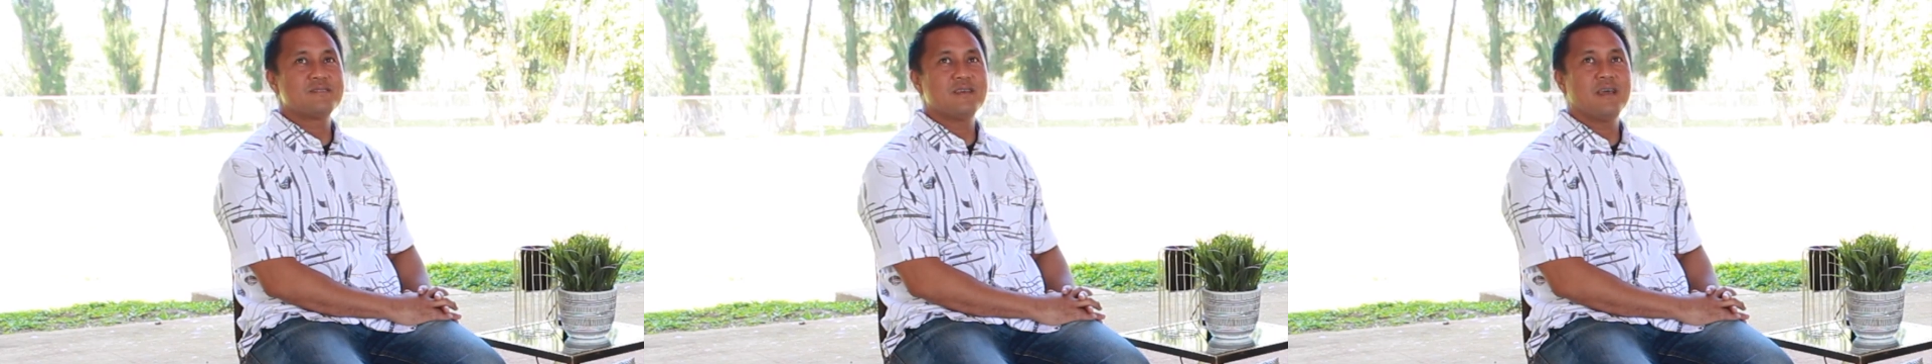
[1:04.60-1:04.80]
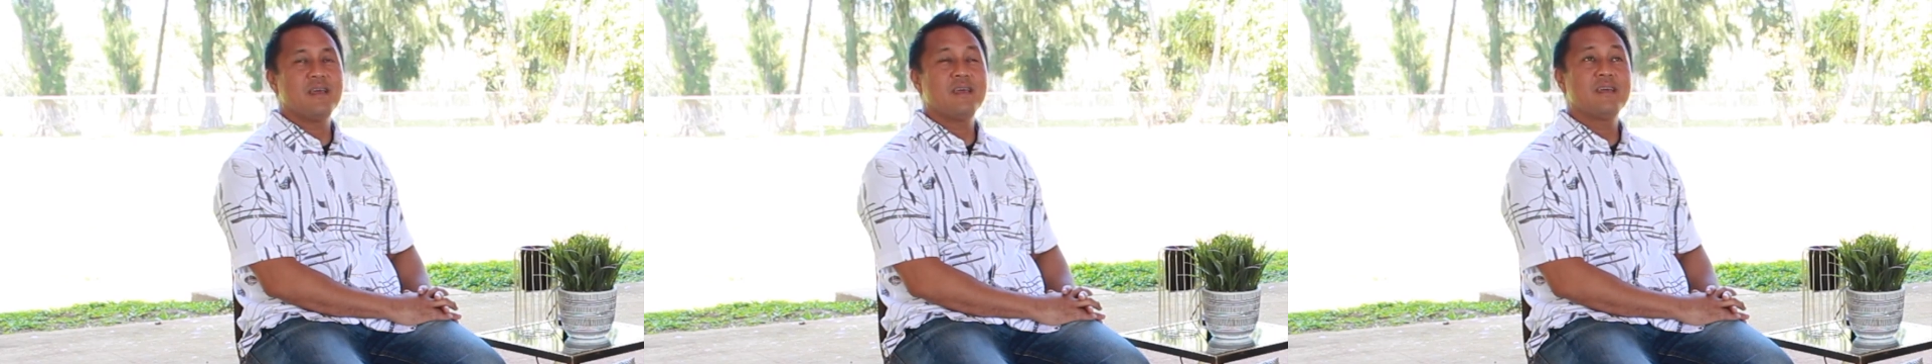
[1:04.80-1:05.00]

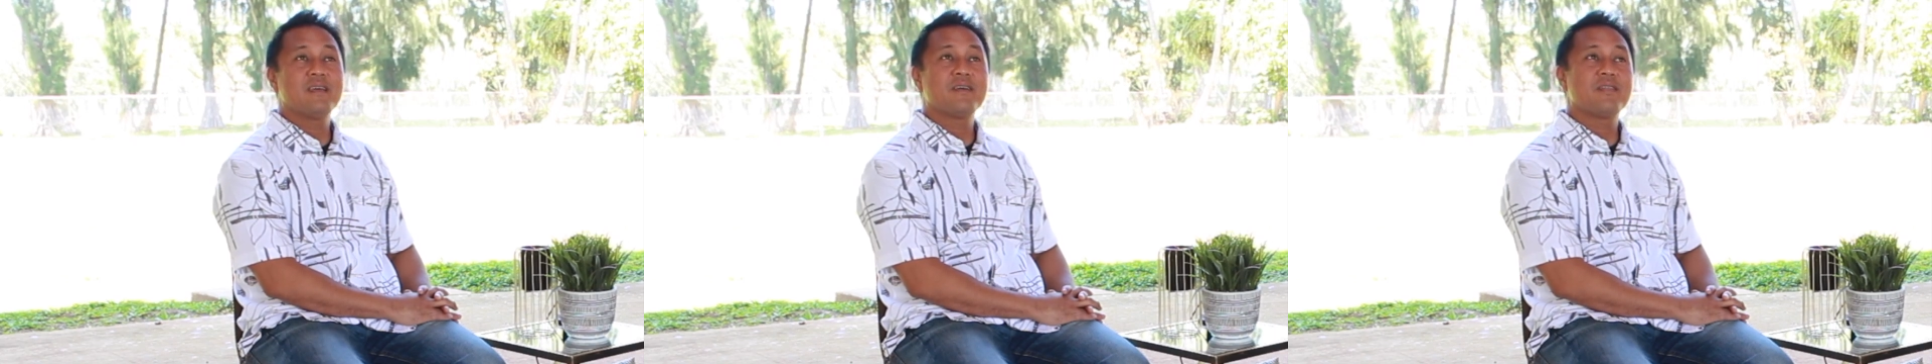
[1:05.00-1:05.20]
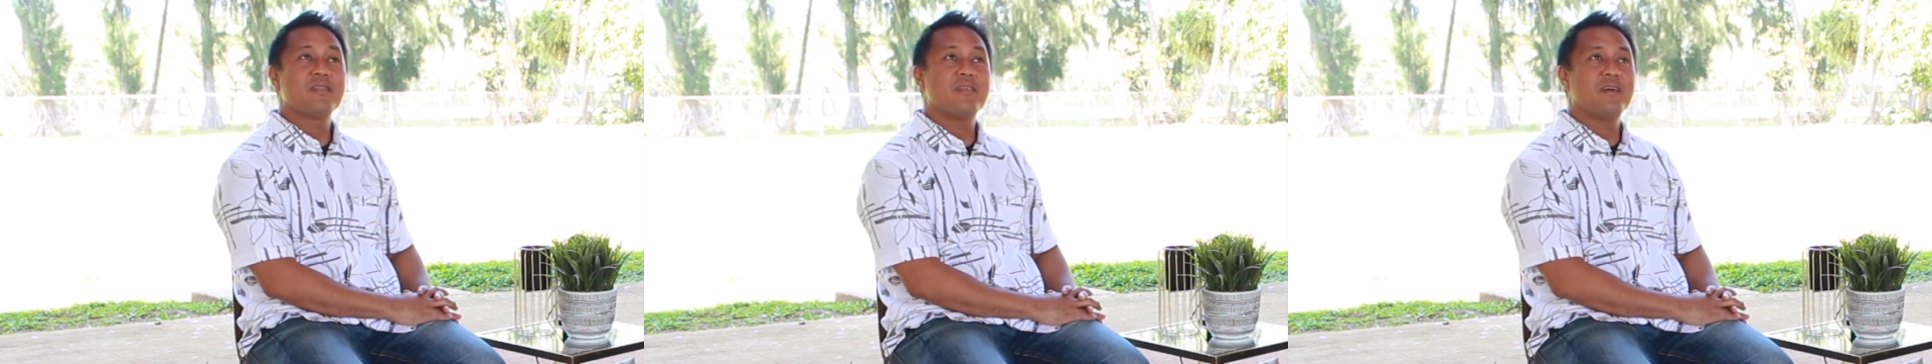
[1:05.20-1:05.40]

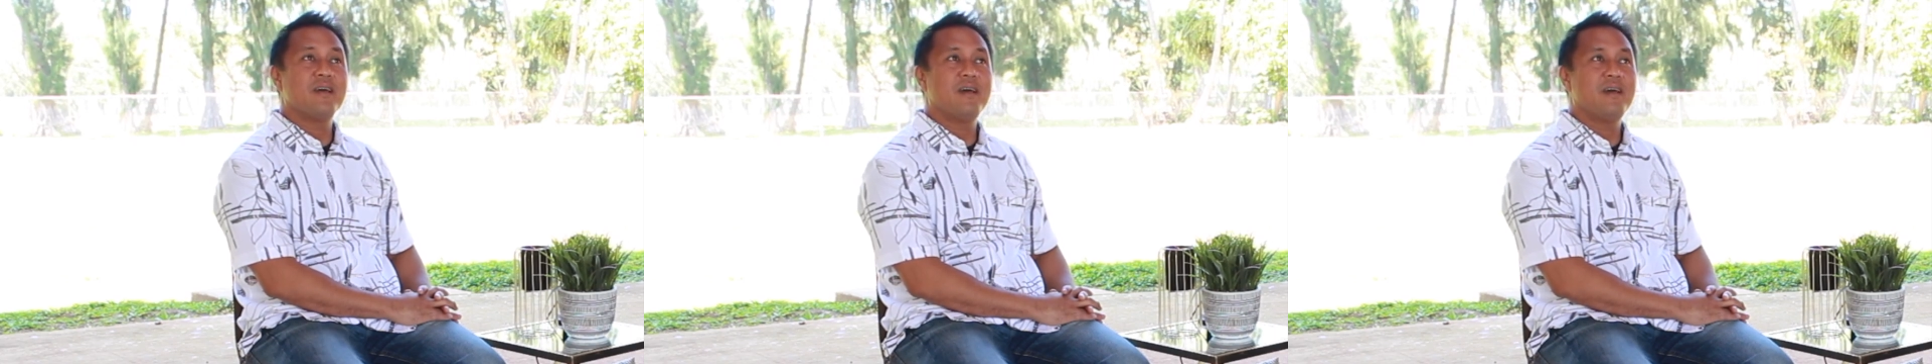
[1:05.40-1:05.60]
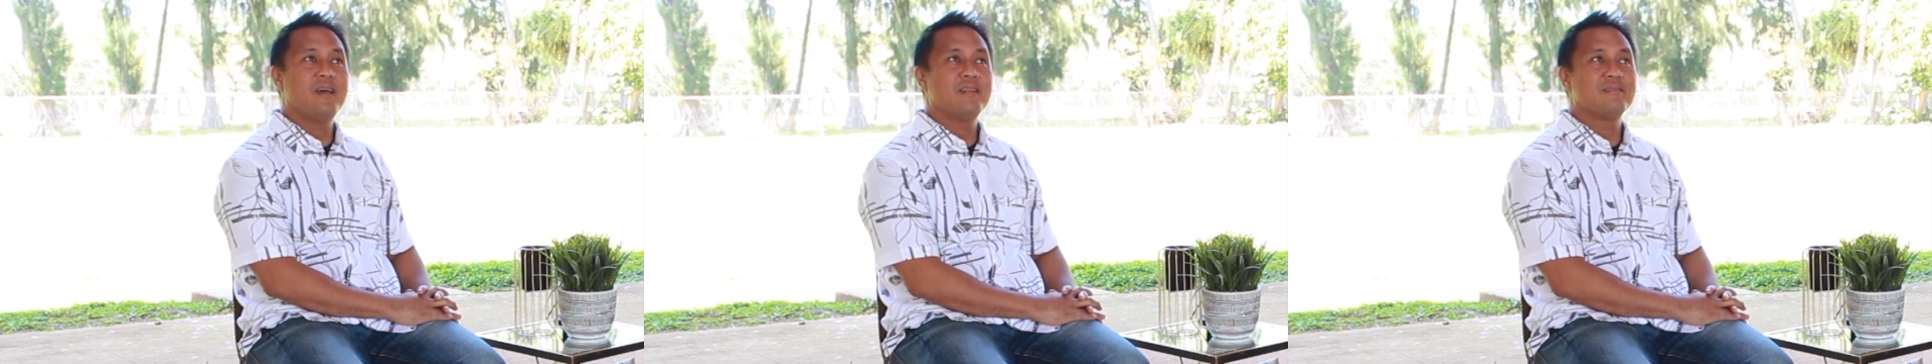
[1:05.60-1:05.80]
saying
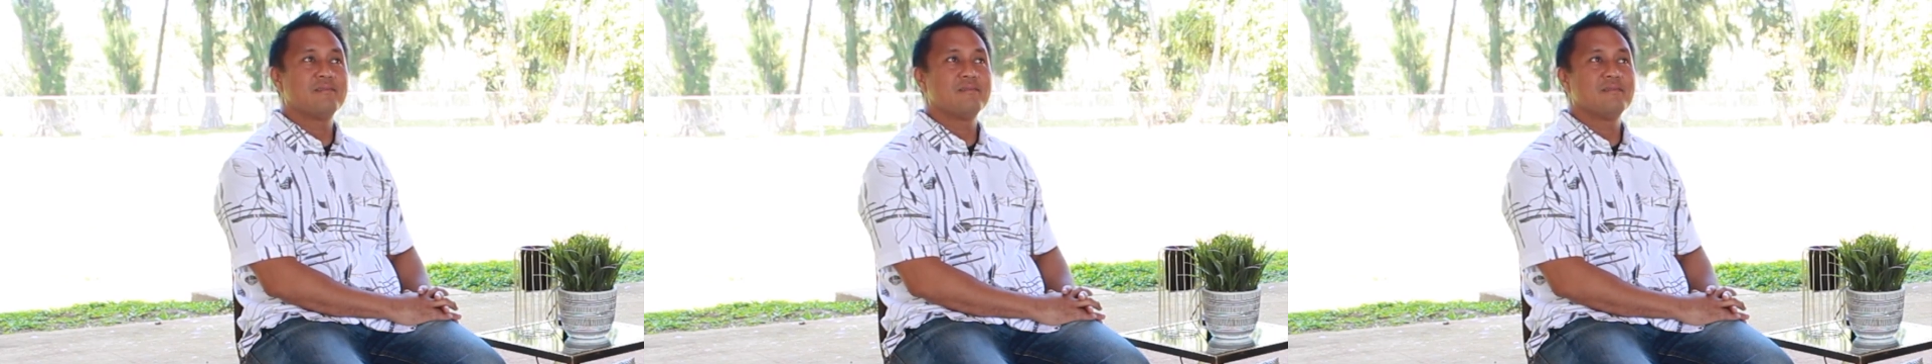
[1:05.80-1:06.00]
that